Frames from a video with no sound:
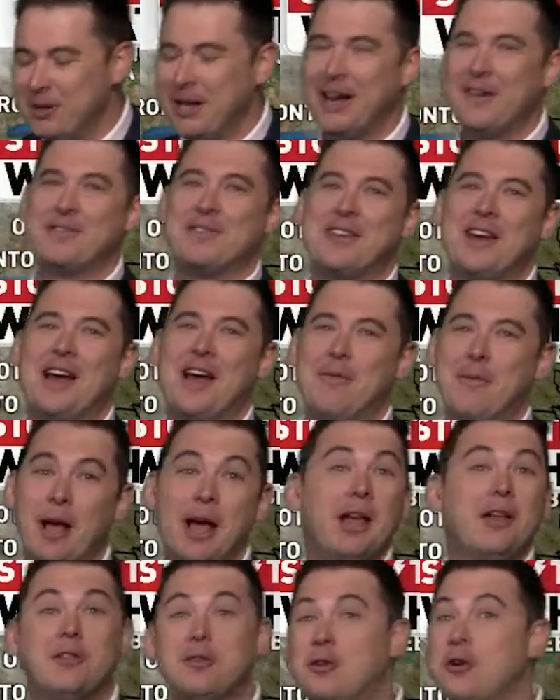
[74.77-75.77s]
have time.
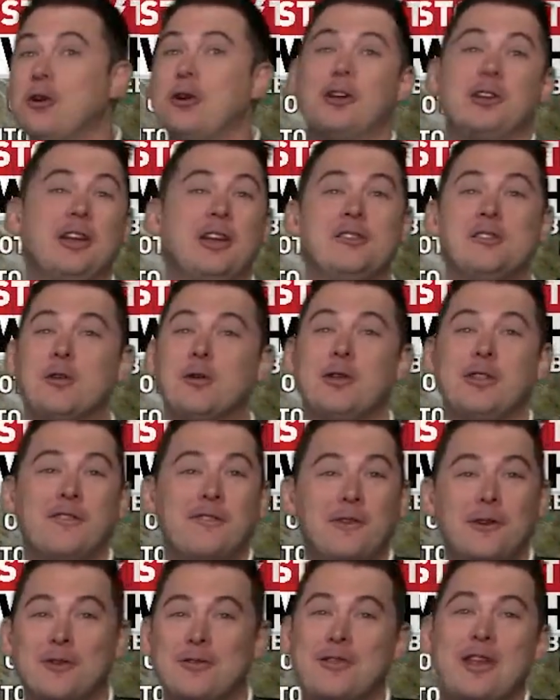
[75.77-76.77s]
Good. Enjoy
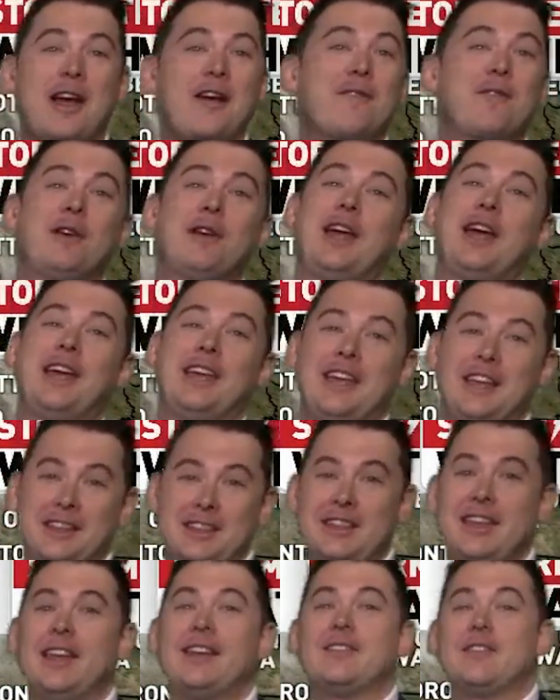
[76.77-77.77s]
the first half of the day.
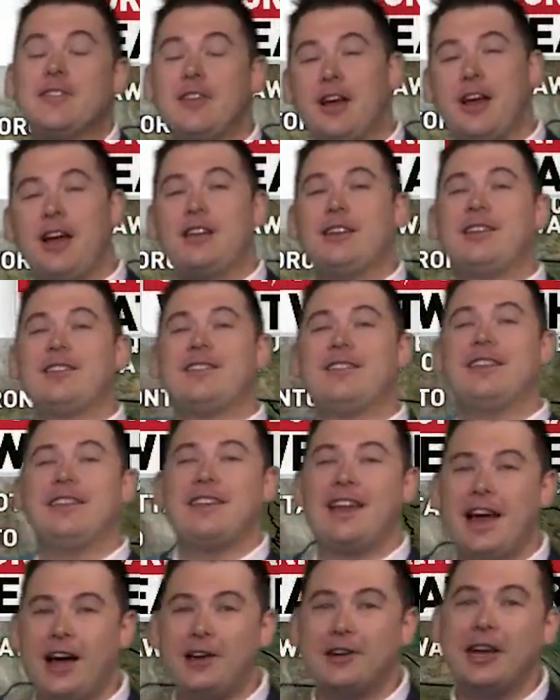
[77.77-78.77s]
Get things done. You
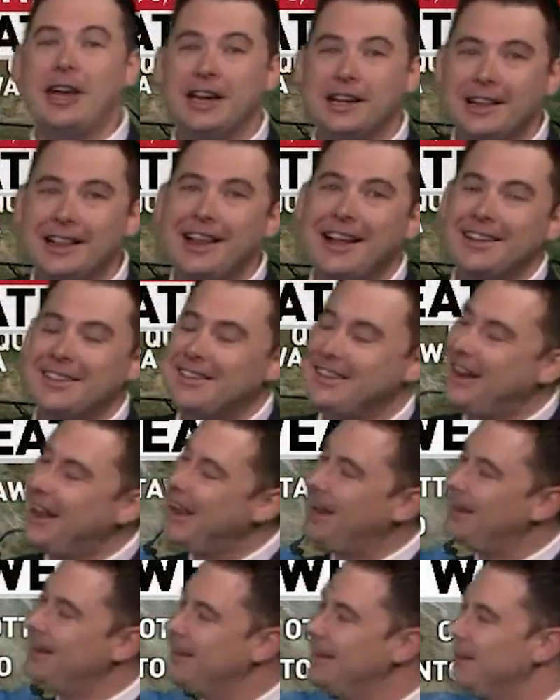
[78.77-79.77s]
sit down 8 o'clock tonight.